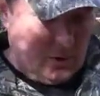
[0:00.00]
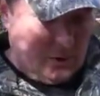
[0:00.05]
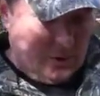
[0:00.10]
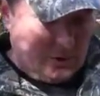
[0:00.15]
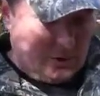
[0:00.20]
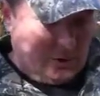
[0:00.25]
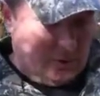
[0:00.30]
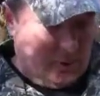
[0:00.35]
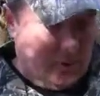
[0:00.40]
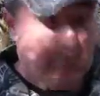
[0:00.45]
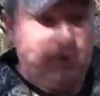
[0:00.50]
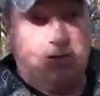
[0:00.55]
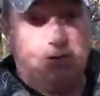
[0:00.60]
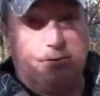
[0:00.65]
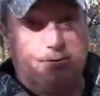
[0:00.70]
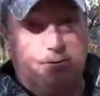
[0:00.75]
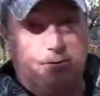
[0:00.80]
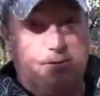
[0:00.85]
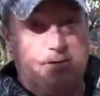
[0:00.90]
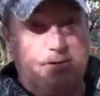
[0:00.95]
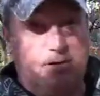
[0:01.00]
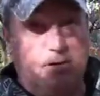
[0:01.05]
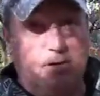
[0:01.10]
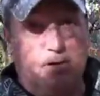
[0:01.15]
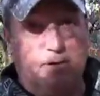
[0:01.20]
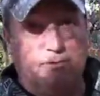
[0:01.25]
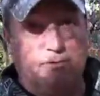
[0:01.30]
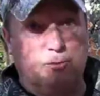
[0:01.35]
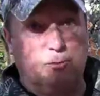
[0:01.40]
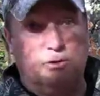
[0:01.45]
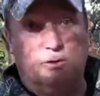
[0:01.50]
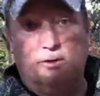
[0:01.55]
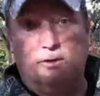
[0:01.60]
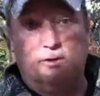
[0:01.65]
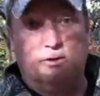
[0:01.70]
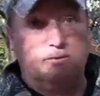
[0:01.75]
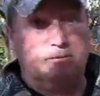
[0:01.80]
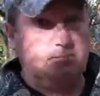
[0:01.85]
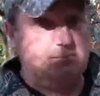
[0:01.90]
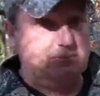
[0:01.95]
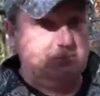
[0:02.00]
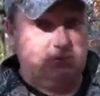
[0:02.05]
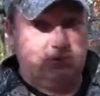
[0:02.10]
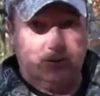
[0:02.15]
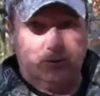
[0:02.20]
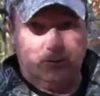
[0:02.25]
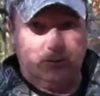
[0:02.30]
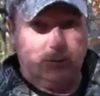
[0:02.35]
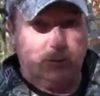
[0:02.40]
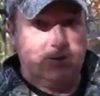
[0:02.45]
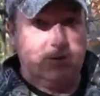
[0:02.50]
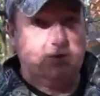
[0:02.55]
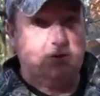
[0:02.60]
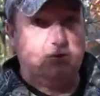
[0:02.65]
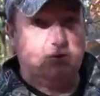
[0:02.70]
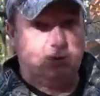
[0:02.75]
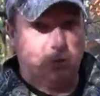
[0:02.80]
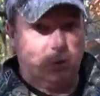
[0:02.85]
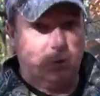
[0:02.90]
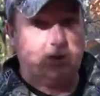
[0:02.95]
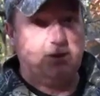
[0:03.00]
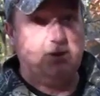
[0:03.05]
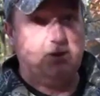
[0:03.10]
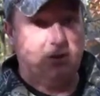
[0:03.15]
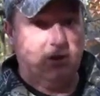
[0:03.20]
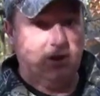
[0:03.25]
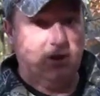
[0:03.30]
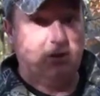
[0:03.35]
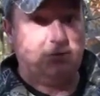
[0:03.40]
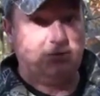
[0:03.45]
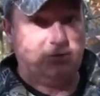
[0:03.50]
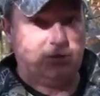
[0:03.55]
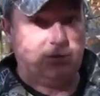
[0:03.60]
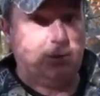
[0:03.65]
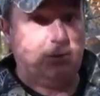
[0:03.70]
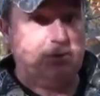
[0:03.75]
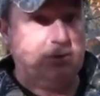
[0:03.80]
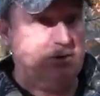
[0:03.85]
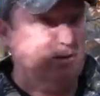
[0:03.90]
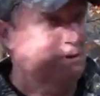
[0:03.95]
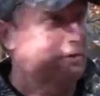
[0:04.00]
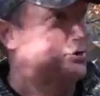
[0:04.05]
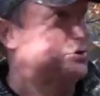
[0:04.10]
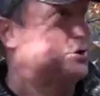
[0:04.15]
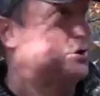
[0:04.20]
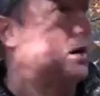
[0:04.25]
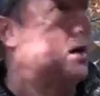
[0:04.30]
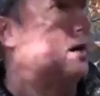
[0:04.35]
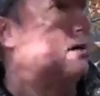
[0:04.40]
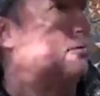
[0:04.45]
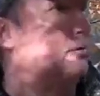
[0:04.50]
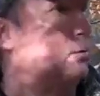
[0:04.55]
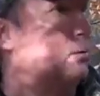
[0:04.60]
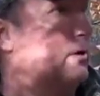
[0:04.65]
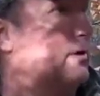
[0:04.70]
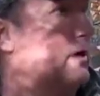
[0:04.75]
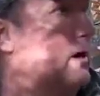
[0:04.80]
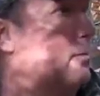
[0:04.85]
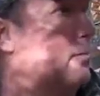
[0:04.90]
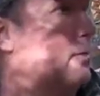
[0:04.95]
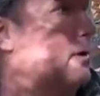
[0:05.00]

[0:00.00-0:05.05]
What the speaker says: So by being 30 yards, we're within 20 yards, a 20-yard shot of where that